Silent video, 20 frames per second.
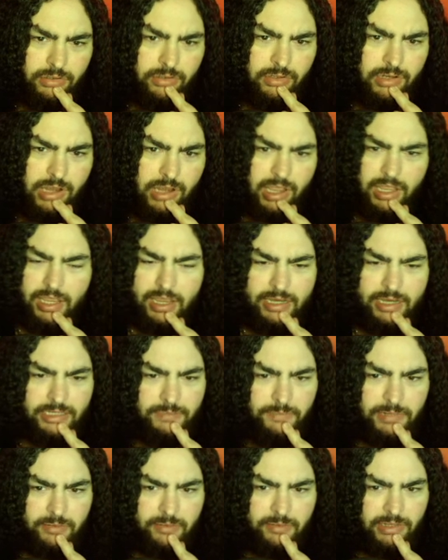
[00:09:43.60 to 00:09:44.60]
Not Ice
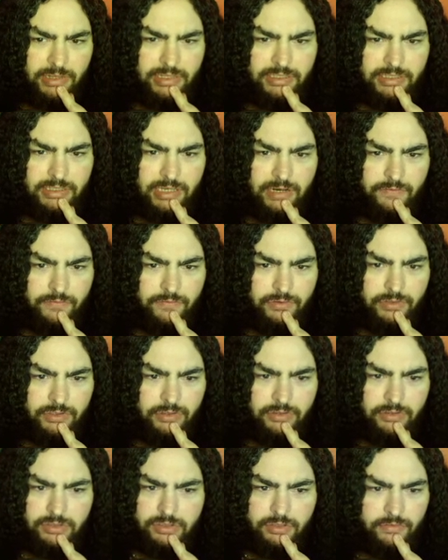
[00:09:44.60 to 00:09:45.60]
Beam. Not Stain for
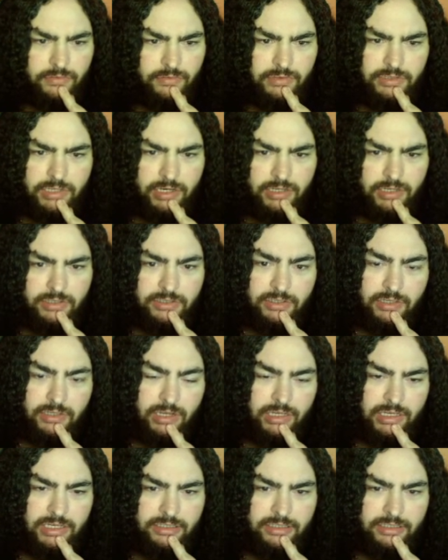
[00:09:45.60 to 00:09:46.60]
sure. Surf Stain. So
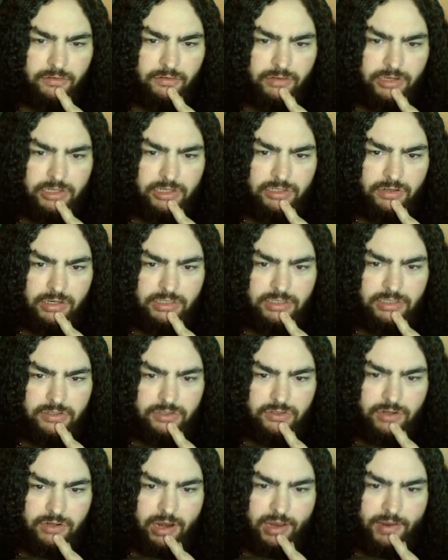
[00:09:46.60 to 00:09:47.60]
I guess the only choice is
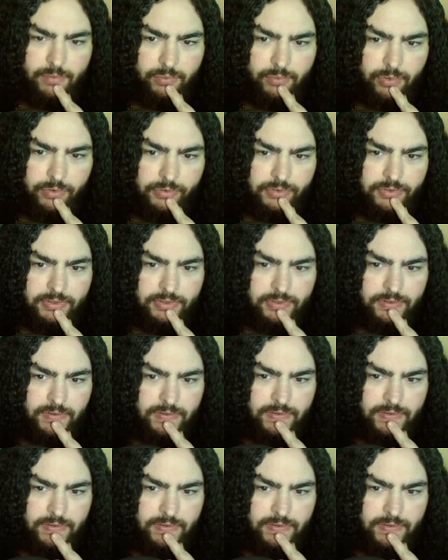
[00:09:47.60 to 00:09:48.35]
Dragon Pulse.